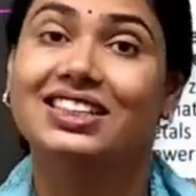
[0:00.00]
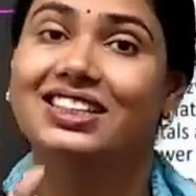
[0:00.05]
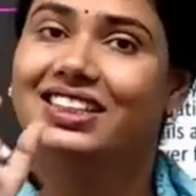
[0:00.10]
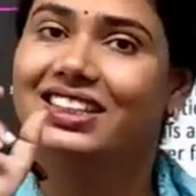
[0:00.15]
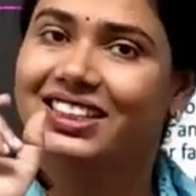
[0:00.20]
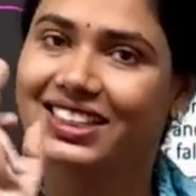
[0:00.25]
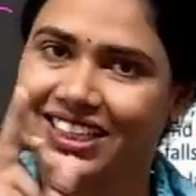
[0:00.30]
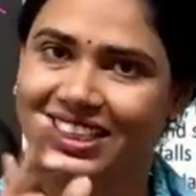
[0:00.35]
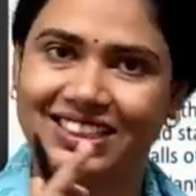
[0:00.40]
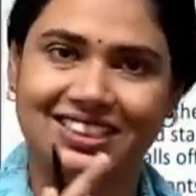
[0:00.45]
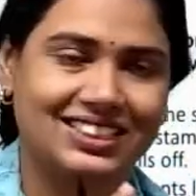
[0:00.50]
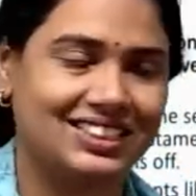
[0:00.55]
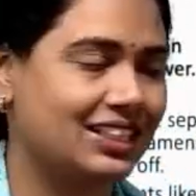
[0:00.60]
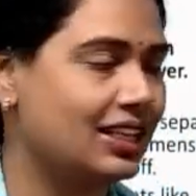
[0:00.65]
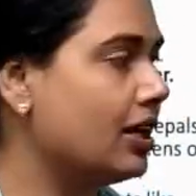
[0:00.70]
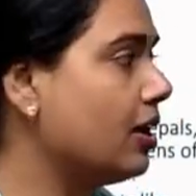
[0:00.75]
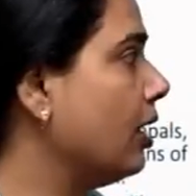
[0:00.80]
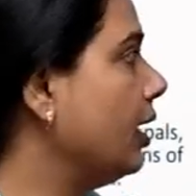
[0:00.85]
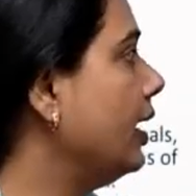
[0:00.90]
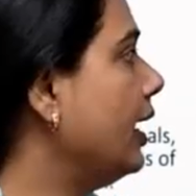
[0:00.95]
Yes,
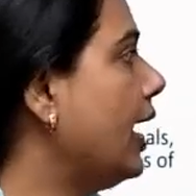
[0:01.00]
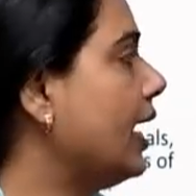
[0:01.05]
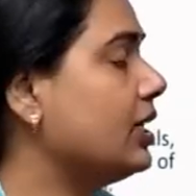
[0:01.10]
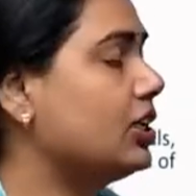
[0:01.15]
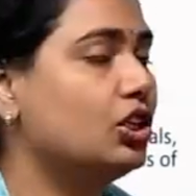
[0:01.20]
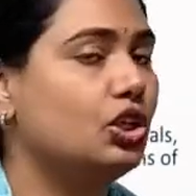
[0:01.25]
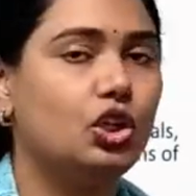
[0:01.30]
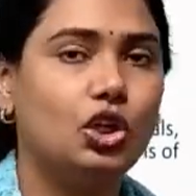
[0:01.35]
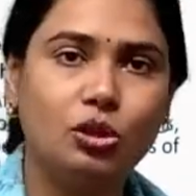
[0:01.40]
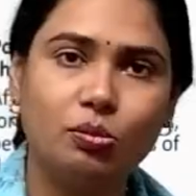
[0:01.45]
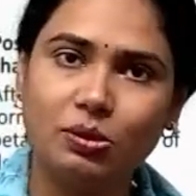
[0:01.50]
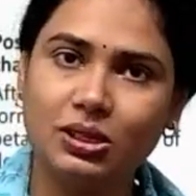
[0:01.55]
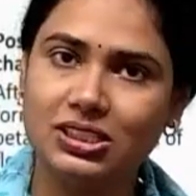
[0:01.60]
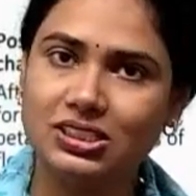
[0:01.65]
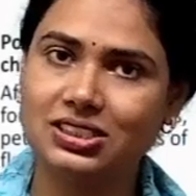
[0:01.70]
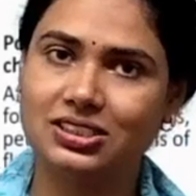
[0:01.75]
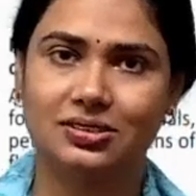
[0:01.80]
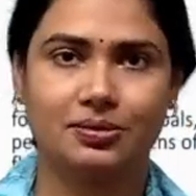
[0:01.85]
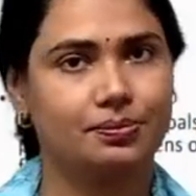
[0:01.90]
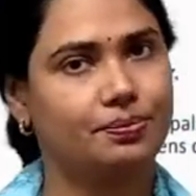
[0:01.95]
like human
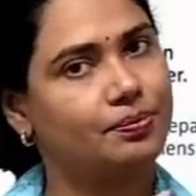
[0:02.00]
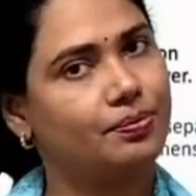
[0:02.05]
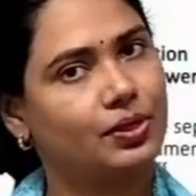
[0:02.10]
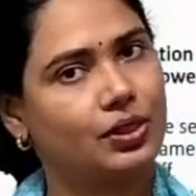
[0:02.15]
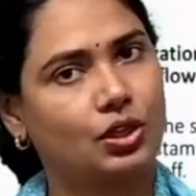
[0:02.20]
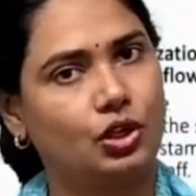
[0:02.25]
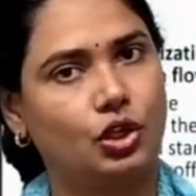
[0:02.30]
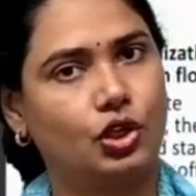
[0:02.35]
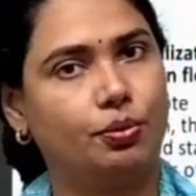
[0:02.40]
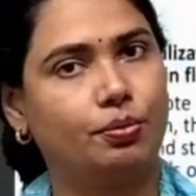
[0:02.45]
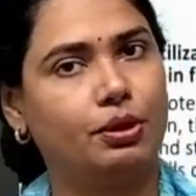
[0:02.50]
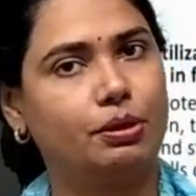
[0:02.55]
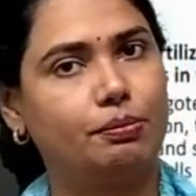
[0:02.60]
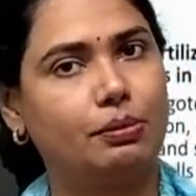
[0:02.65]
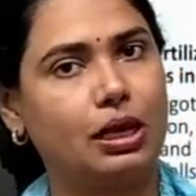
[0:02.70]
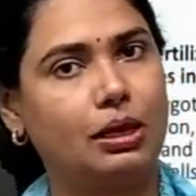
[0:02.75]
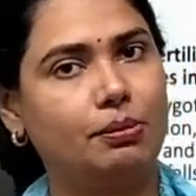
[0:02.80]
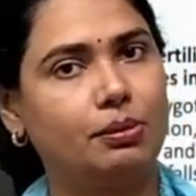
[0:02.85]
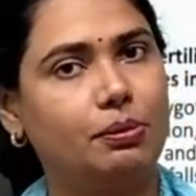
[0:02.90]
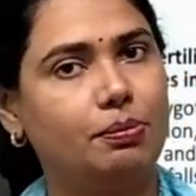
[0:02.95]

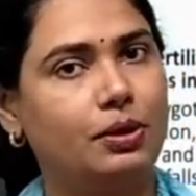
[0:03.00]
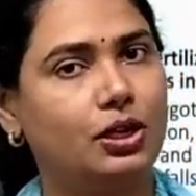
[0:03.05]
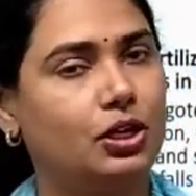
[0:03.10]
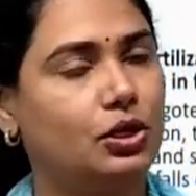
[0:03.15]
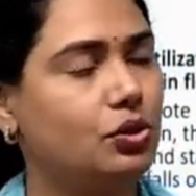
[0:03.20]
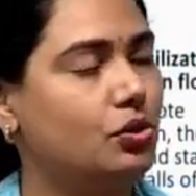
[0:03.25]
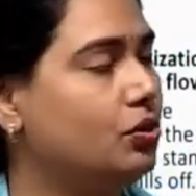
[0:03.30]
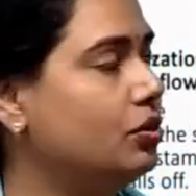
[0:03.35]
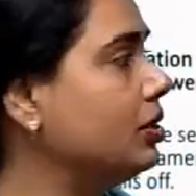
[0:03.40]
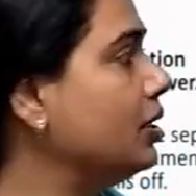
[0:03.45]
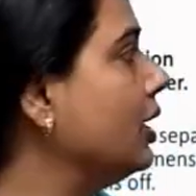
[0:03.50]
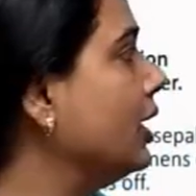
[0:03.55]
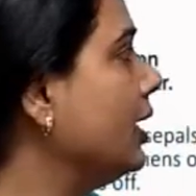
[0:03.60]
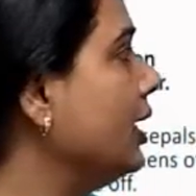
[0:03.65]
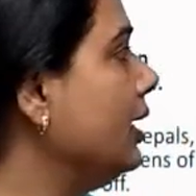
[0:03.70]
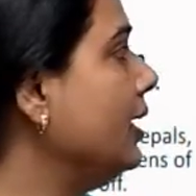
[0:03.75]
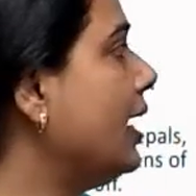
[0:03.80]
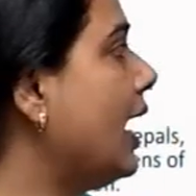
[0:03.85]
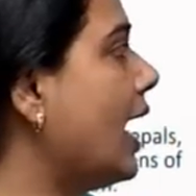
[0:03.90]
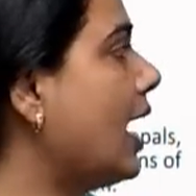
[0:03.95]
baby produced
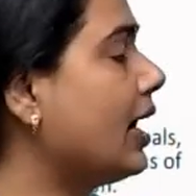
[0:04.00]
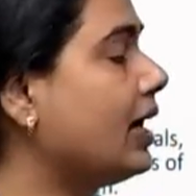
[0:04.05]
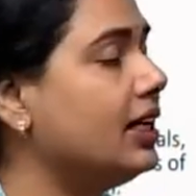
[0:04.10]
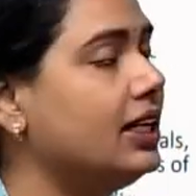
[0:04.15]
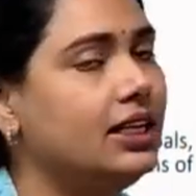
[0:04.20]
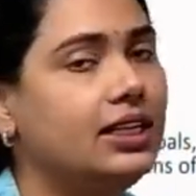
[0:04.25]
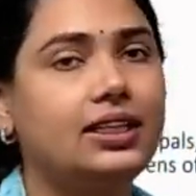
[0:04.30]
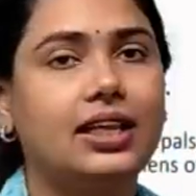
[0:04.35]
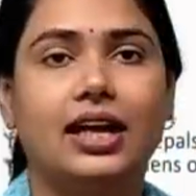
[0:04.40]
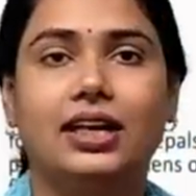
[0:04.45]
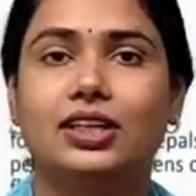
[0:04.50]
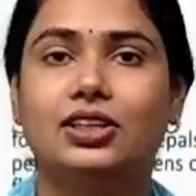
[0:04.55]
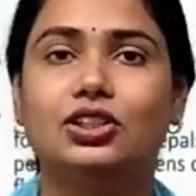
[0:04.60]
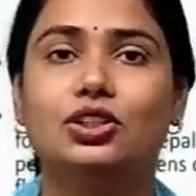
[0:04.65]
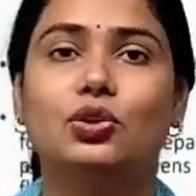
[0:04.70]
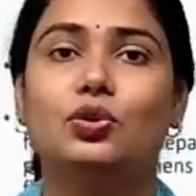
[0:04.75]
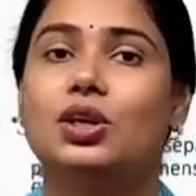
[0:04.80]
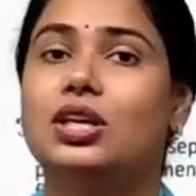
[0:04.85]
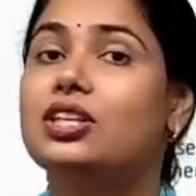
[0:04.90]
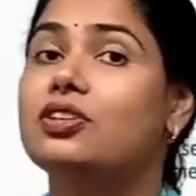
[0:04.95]
directly, that is
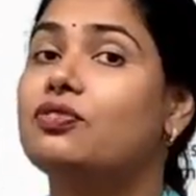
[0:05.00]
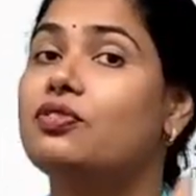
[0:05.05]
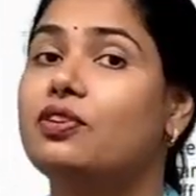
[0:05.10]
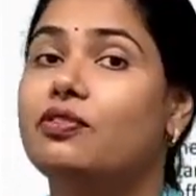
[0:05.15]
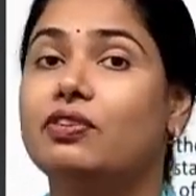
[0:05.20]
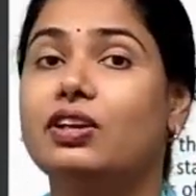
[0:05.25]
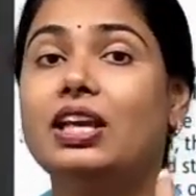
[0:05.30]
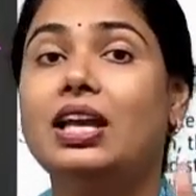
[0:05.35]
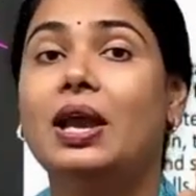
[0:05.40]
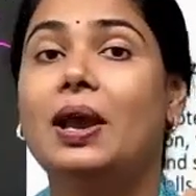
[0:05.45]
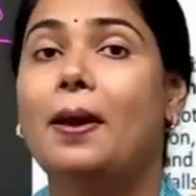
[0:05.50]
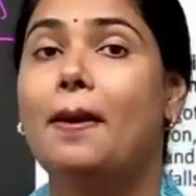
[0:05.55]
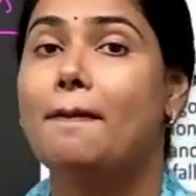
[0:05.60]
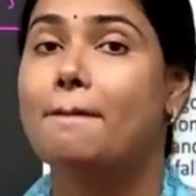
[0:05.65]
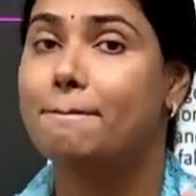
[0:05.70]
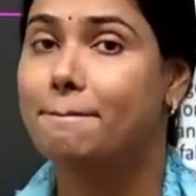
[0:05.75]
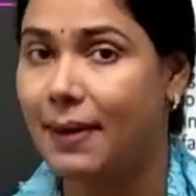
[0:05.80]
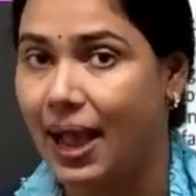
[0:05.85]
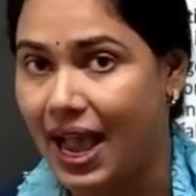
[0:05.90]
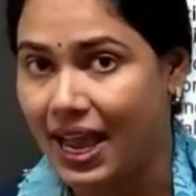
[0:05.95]
known as
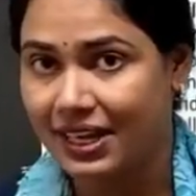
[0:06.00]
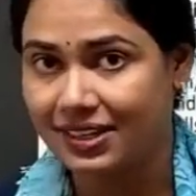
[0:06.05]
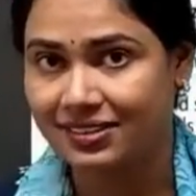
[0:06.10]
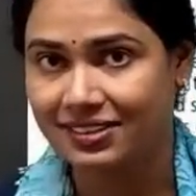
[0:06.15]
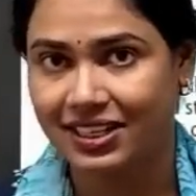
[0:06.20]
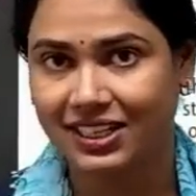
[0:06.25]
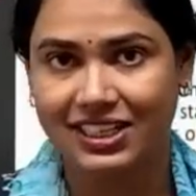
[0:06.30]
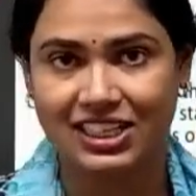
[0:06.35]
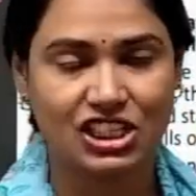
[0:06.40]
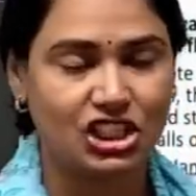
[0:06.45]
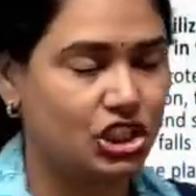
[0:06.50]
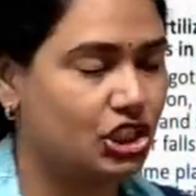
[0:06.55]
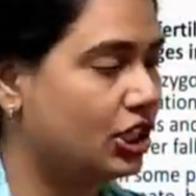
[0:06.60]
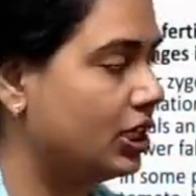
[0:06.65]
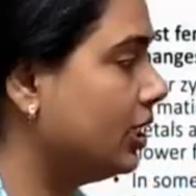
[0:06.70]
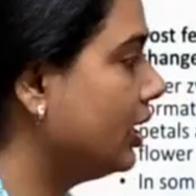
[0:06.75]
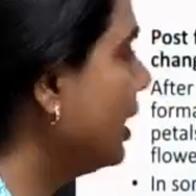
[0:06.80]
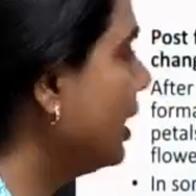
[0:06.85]
viviparous condition.